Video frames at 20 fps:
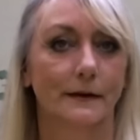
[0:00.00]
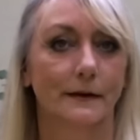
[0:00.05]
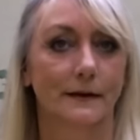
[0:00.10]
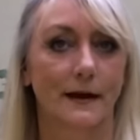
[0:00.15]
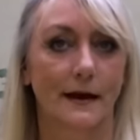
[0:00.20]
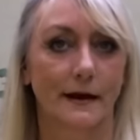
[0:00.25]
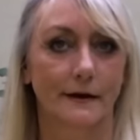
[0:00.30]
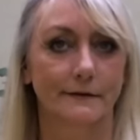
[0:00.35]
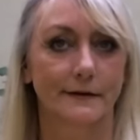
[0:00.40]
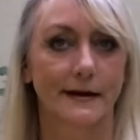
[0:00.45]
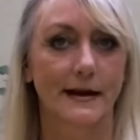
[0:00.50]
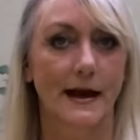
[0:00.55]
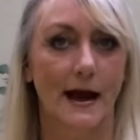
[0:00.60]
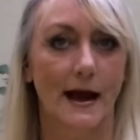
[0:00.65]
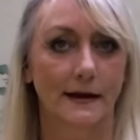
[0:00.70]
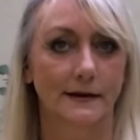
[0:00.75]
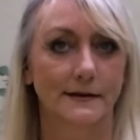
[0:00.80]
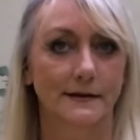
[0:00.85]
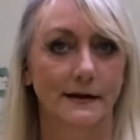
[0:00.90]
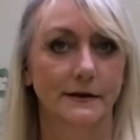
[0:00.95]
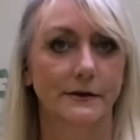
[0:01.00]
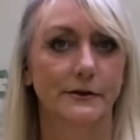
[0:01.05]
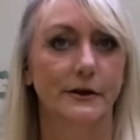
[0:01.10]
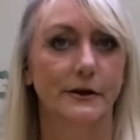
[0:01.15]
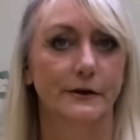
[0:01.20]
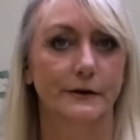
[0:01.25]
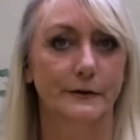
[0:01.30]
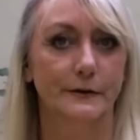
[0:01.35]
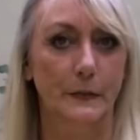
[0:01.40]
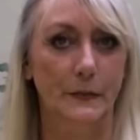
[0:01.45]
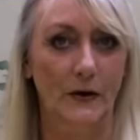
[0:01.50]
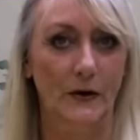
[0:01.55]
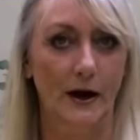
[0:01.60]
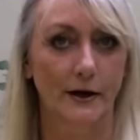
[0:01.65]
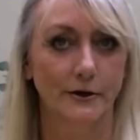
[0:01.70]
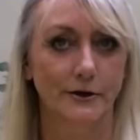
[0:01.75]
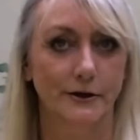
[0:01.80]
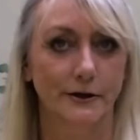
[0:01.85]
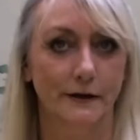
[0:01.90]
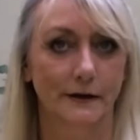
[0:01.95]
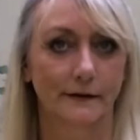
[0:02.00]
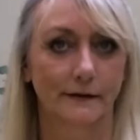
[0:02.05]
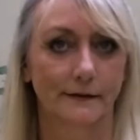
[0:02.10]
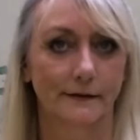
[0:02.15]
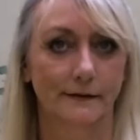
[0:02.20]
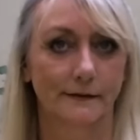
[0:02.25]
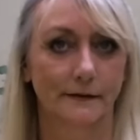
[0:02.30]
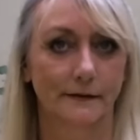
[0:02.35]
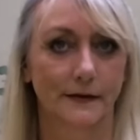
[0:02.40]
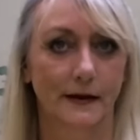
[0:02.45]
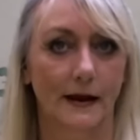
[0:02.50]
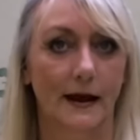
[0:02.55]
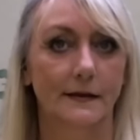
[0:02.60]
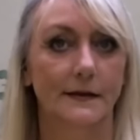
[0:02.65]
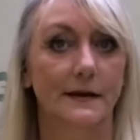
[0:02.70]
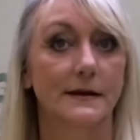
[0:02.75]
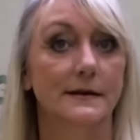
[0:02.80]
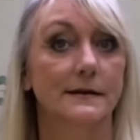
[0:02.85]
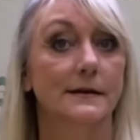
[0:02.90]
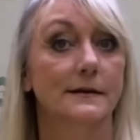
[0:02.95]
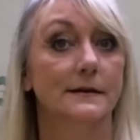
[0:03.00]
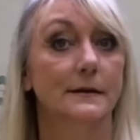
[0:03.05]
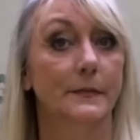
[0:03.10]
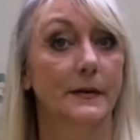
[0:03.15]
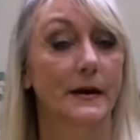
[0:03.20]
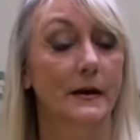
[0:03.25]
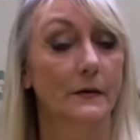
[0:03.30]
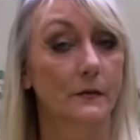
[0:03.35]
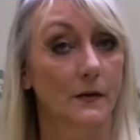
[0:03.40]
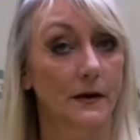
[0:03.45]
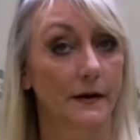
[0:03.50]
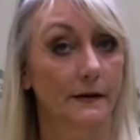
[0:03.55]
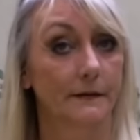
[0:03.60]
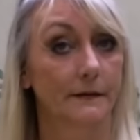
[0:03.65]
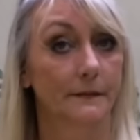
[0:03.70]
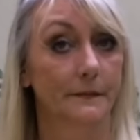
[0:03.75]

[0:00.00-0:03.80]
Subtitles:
They are reacting to your depression. And this is a big one.